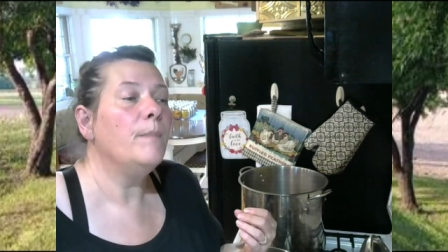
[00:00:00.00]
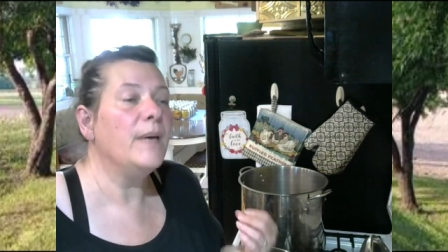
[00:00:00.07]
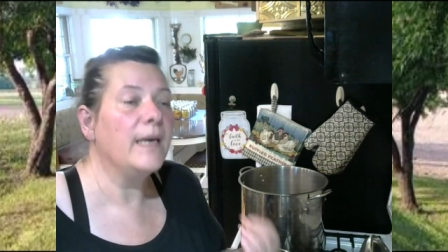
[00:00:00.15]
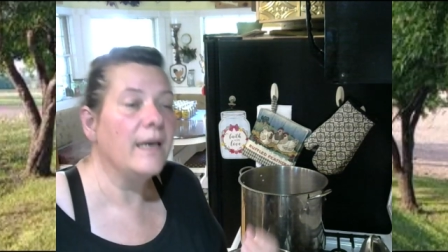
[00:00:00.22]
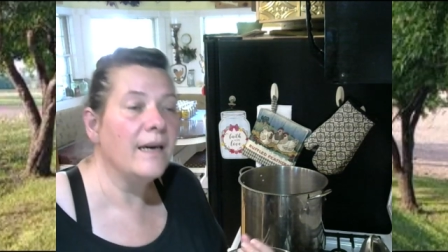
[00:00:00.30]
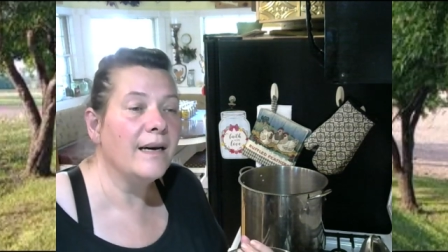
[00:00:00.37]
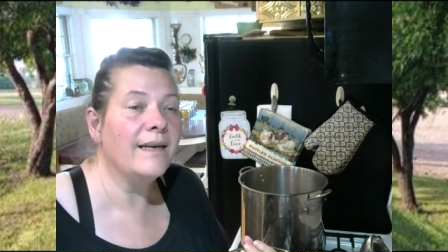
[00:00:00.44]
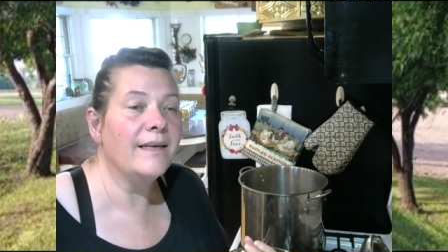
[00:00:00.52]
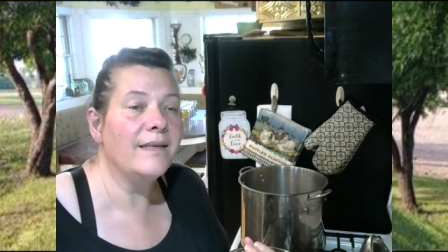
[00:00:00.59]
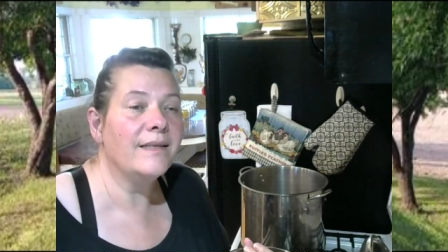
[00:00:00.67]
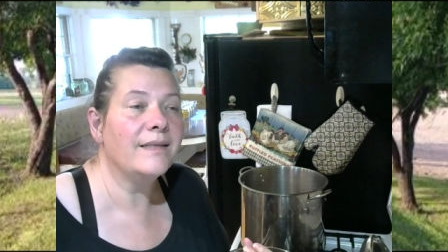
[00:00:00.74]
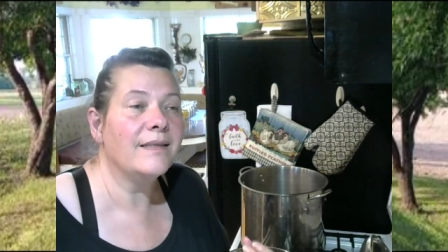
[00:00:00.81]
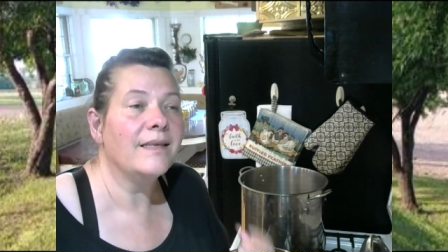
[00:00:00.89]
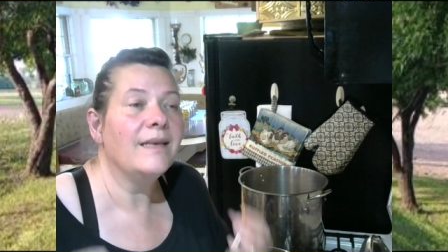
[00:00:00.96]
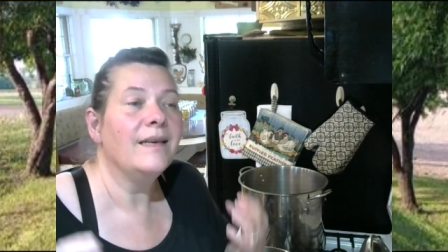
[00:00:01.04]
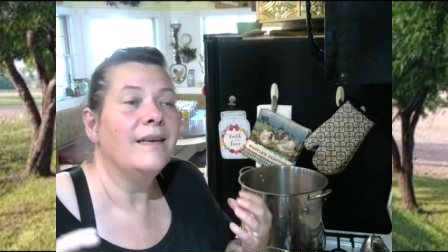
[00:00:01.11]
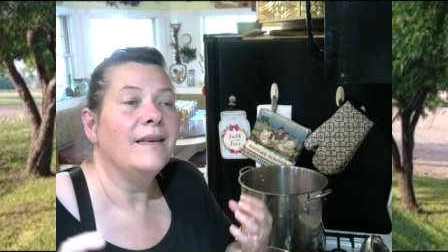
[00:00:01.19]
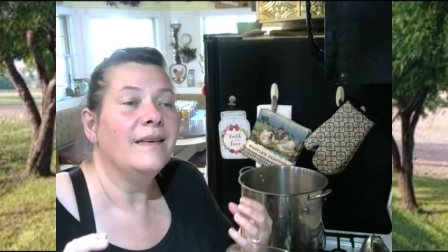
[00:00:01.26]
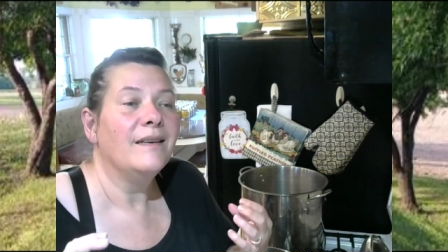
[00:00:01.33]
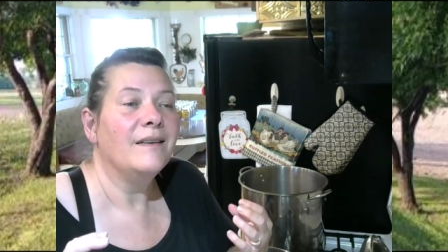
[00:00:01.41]
Because
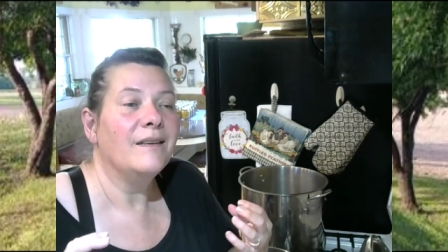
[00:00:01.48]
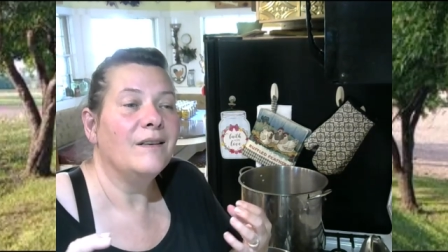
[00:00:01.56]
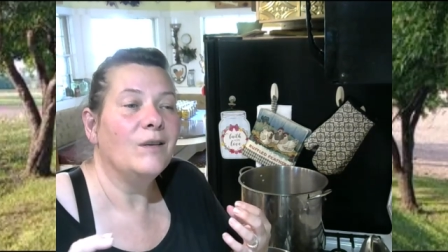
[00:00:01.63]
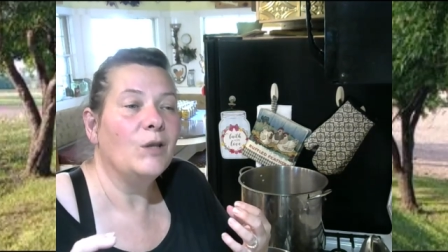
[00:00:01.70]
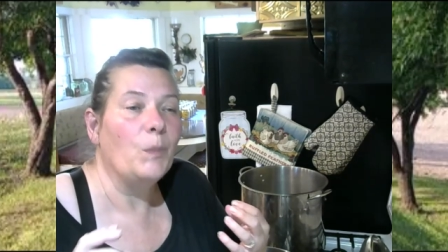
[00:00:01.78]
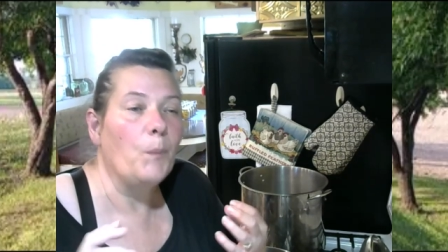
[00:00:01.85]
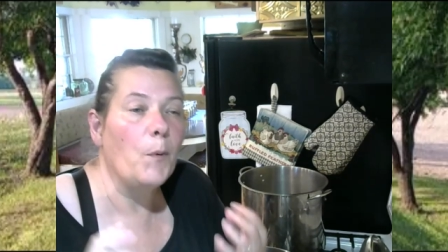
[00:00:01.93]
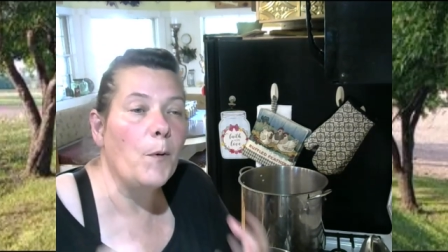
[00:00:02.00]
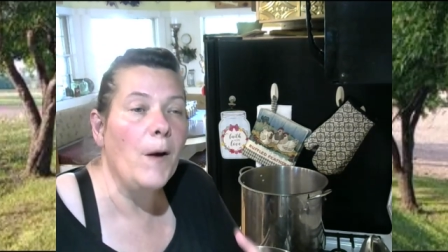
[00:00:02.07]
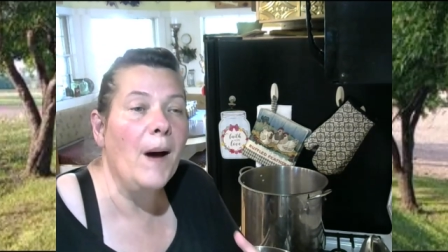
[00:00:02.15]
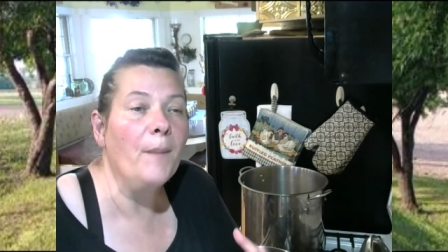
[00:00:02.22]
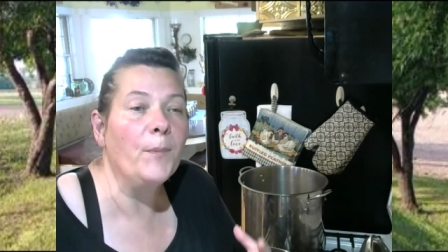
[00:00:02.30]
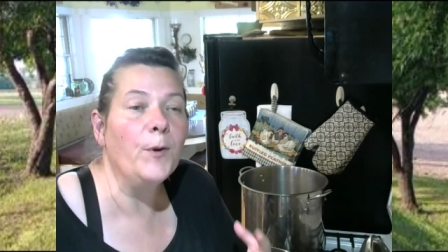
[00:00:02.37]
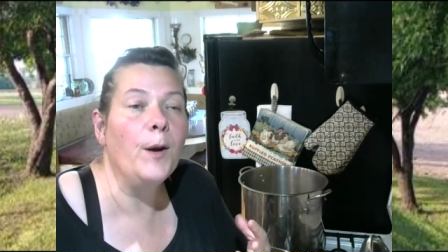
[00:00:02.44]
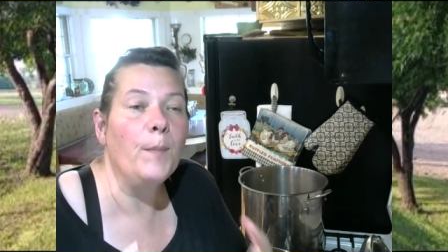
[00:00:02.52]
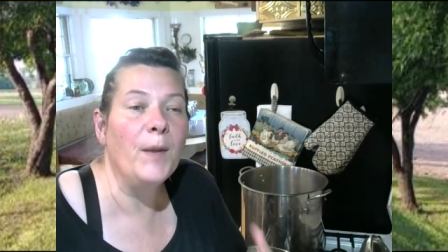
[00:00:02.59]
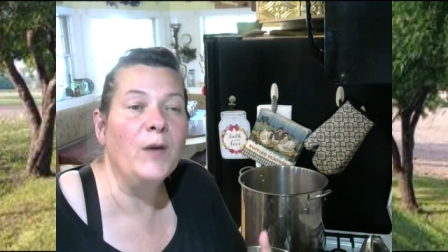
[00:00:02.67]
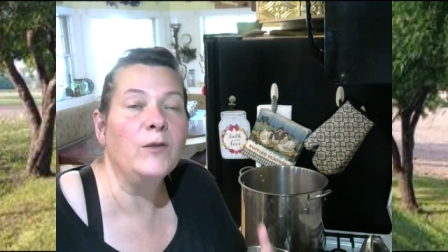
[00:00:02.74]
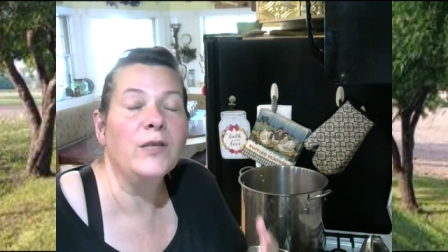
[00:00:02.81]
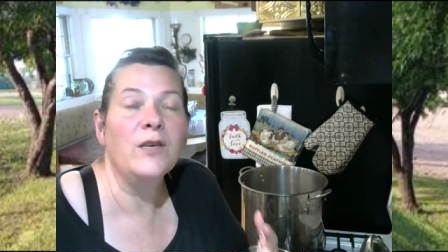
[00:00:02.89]
the proper
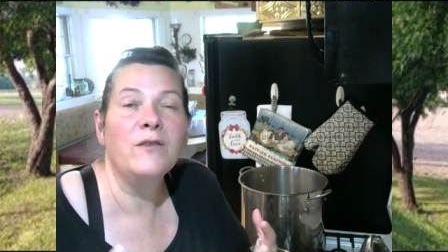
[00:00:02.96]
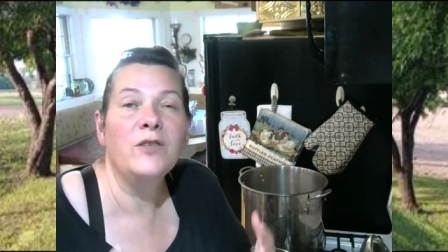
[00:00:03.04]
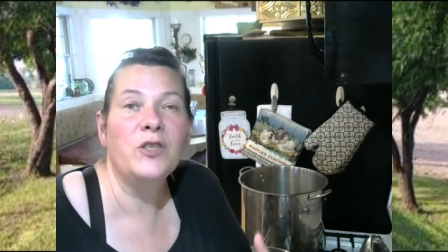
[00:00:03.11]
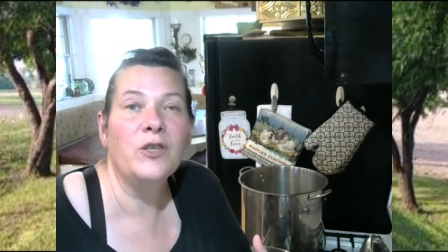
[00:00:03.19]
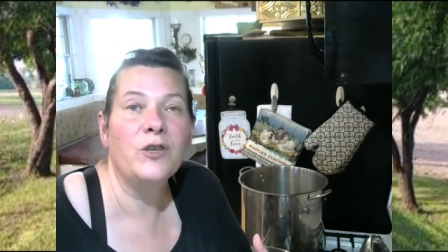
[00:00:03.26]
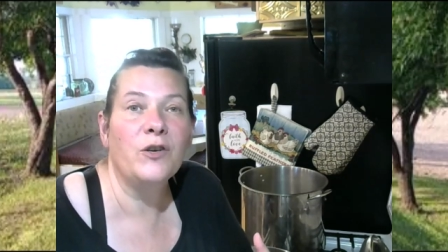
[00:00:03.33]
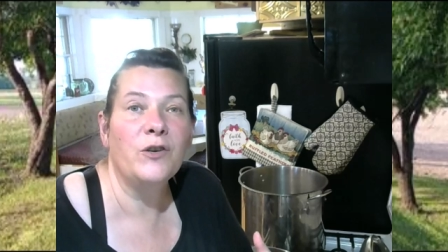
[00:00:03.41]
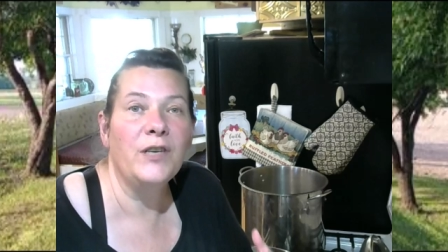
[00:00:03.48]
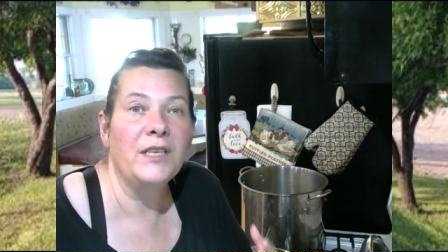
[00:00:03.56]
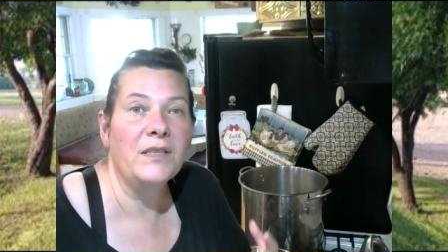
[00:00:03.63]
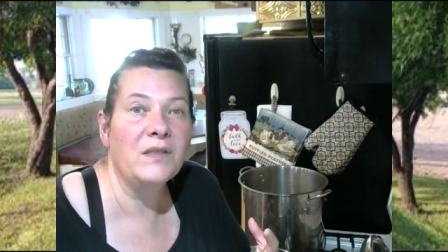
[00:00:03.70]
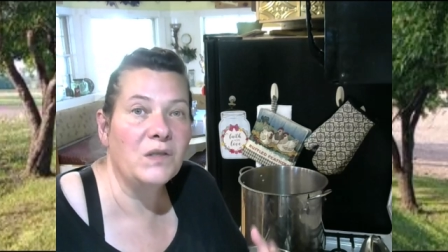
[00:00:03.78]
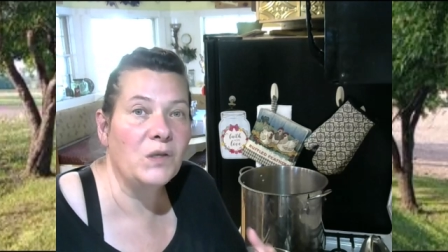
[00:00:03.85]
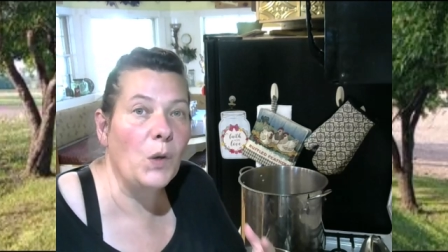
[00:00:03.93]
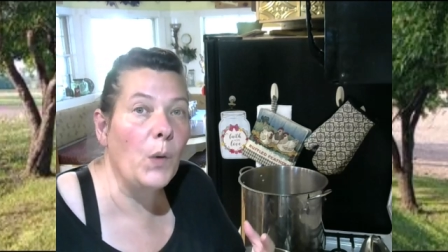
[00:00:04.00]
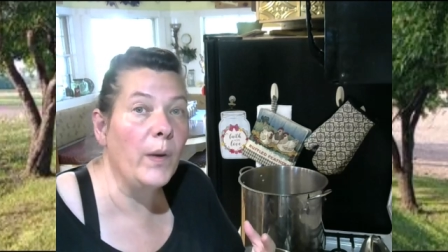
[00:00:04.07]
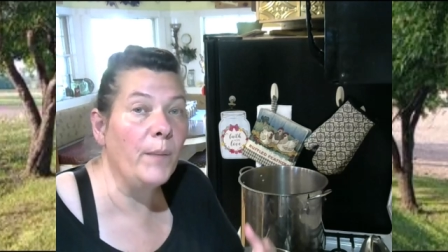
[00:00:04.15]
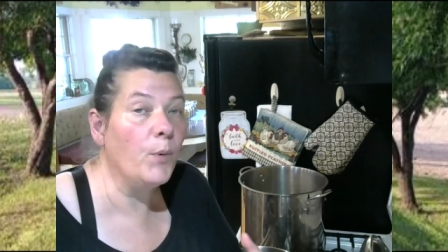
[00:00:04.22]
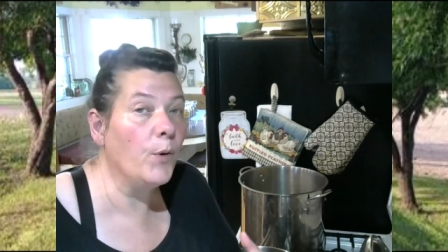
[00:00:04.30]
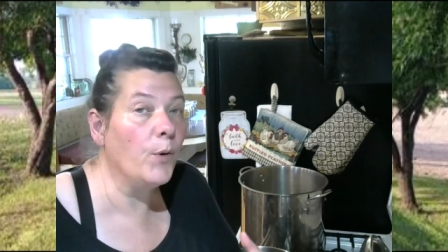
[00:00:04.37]
amount of sugar is
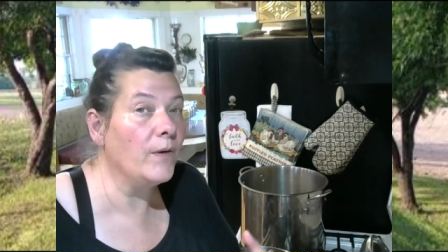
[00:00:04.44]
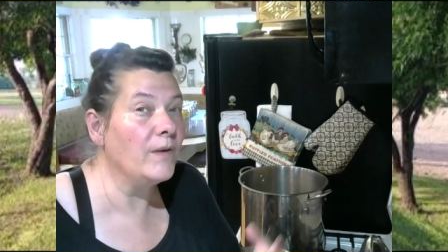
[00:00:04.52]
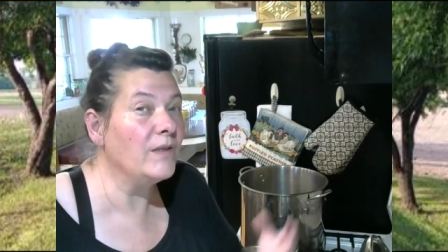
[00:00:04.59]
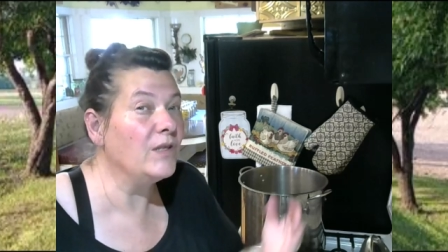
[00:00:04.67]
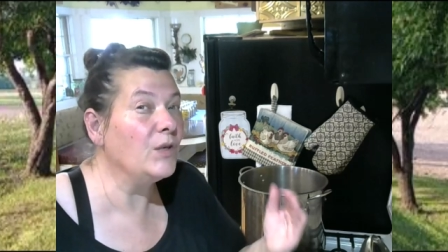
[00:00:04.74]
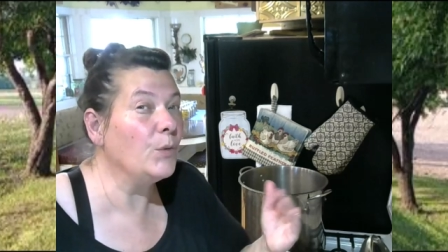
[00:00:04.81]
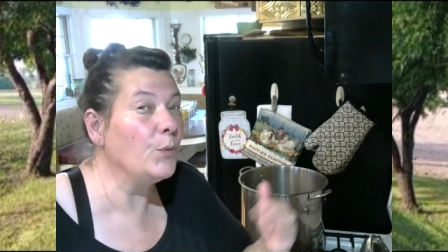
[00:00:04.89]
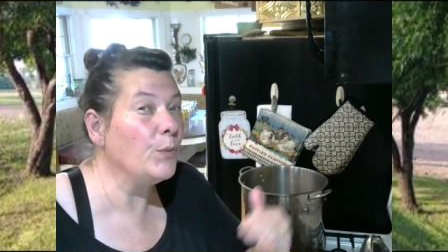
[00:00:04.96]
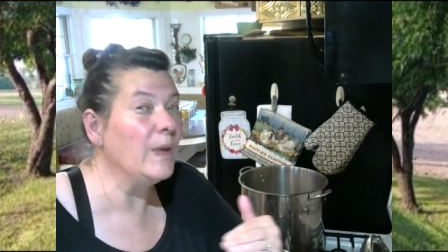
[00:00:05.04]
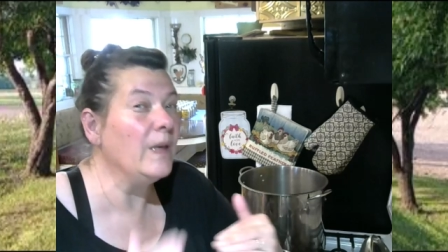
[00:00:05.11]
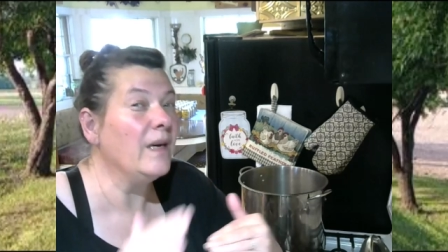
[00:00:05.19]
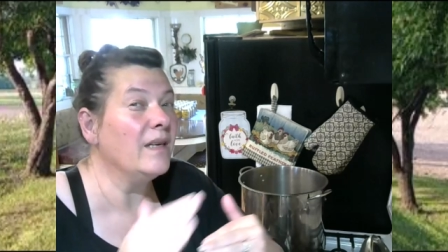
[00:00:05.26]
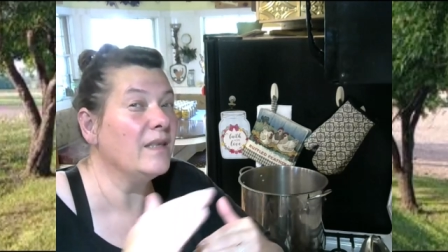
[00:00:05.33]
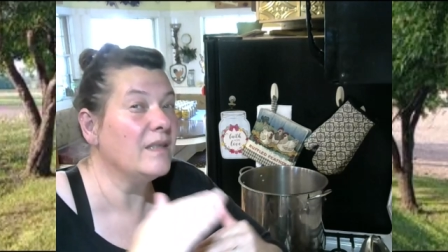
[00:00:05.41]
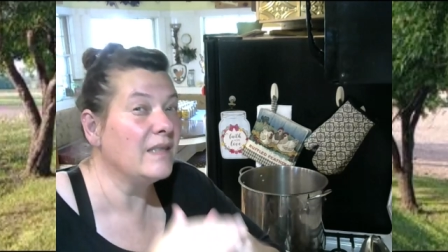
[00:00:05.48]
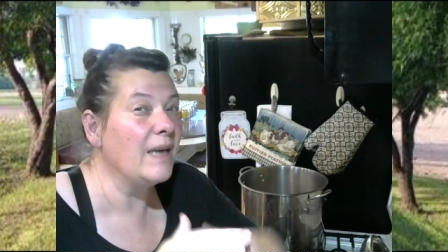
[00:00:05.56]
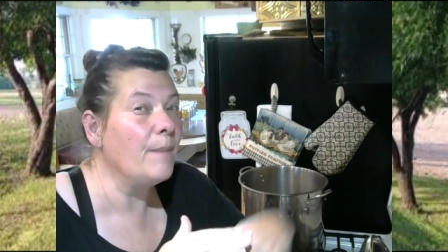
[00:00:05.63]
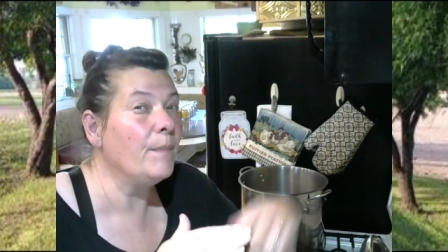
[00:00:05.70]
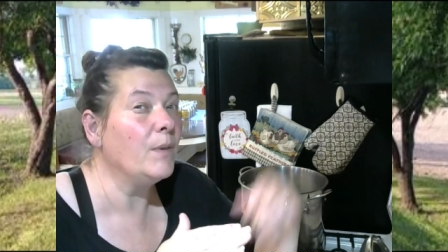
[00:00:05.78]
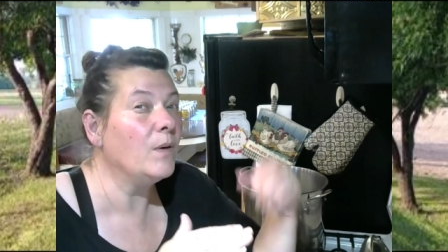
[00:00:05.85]
so important to
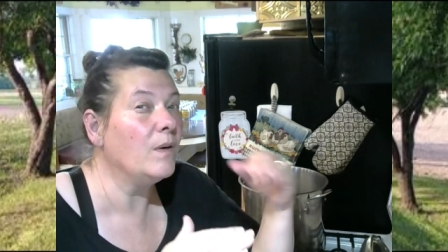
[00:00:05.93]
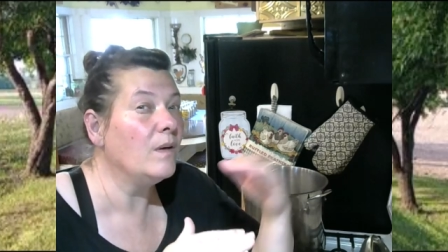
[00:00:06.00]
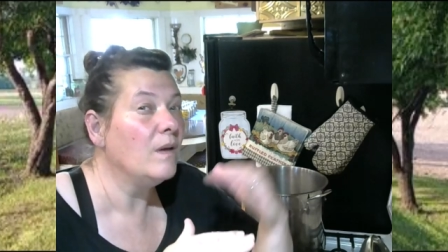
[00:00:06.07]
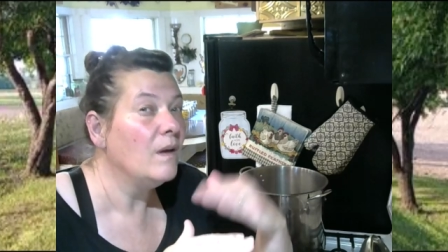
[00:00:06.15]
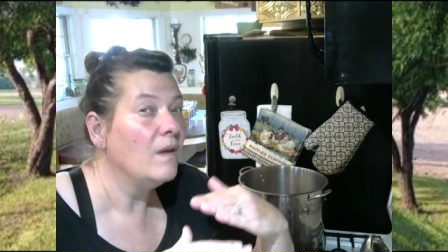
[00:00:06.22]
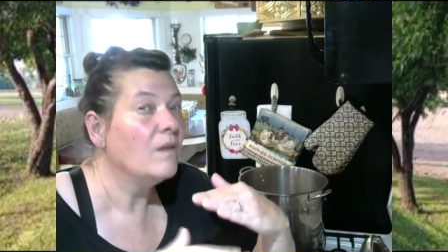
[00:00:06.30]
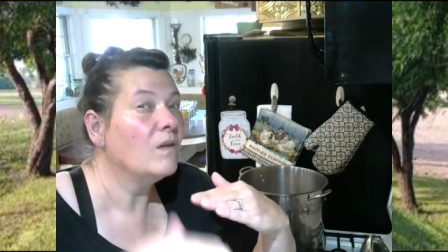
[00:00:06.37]
reassemble